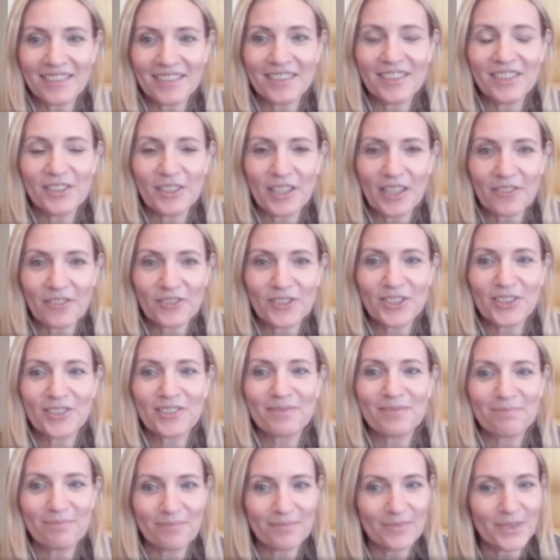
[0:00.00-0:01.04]
you have to
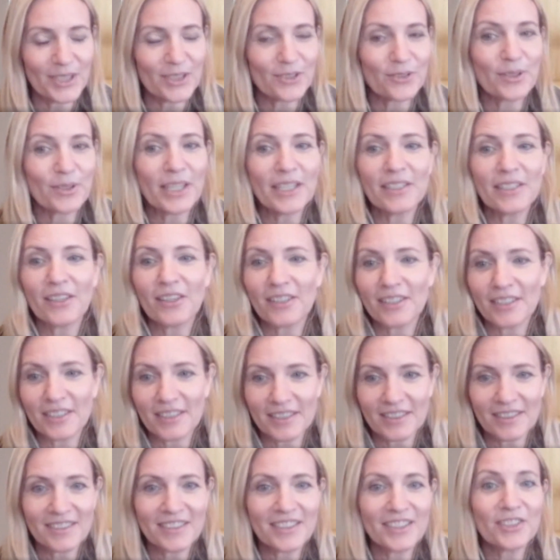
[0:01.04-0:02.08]
iterate on
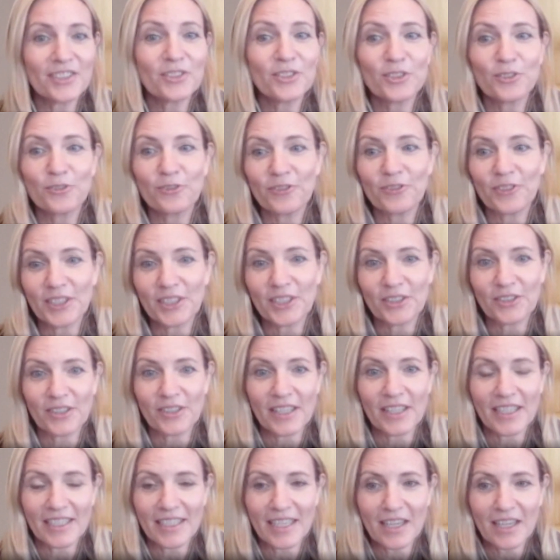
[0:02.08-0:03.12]
it until you figure
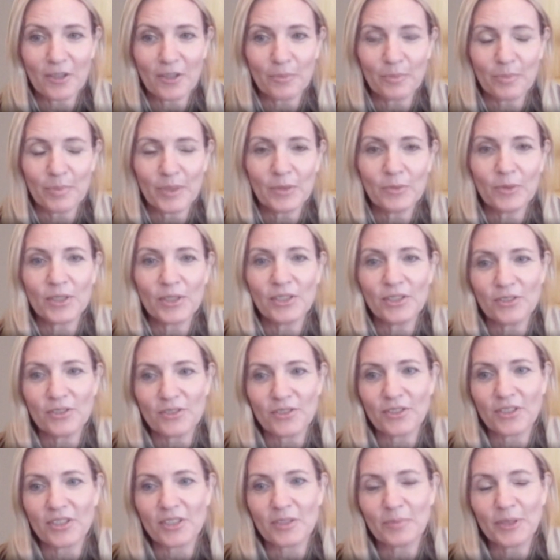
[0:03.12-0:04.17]
that out. But what
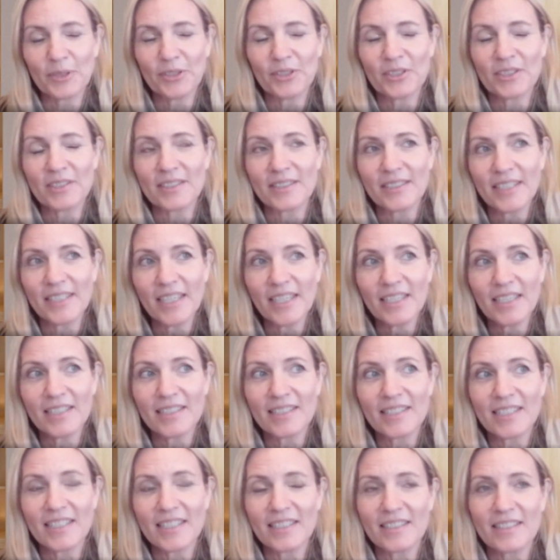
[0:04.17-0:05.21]
user experience
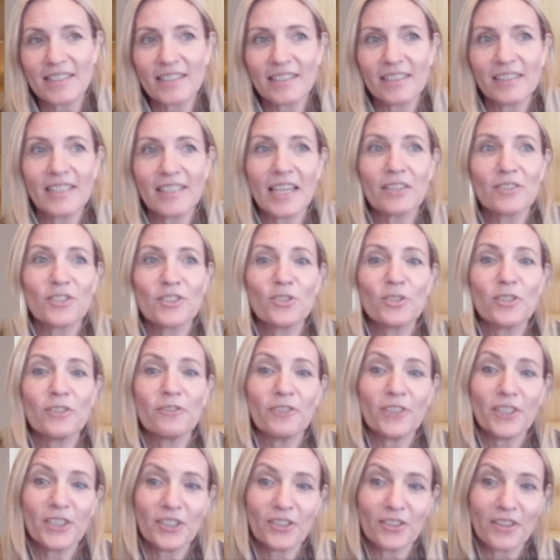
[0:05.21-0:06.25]
does is it allows you to
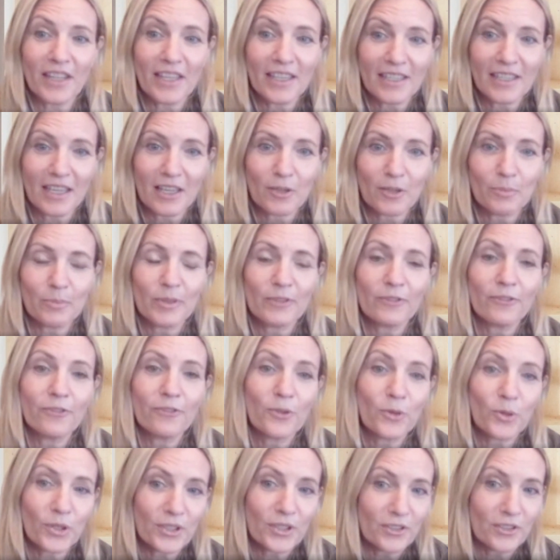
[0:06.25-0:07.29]
figure that out
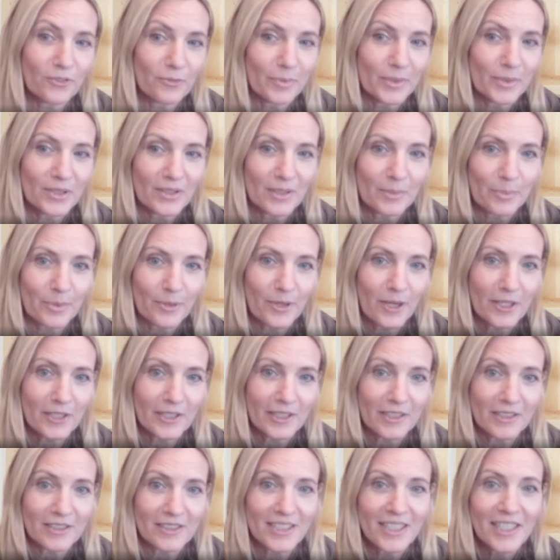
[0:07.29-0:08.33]
before you've built the
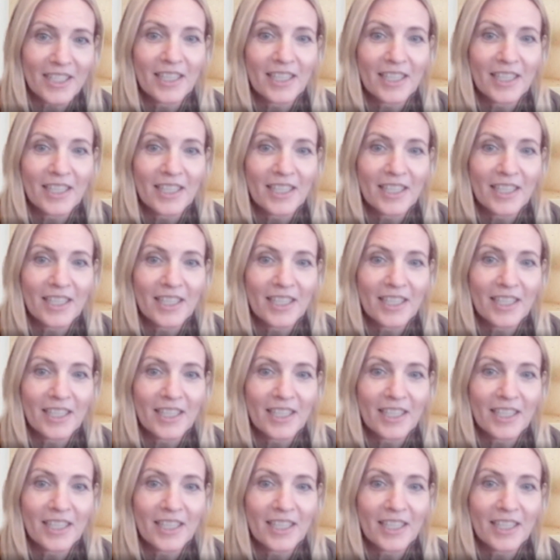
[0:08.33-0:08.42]
product.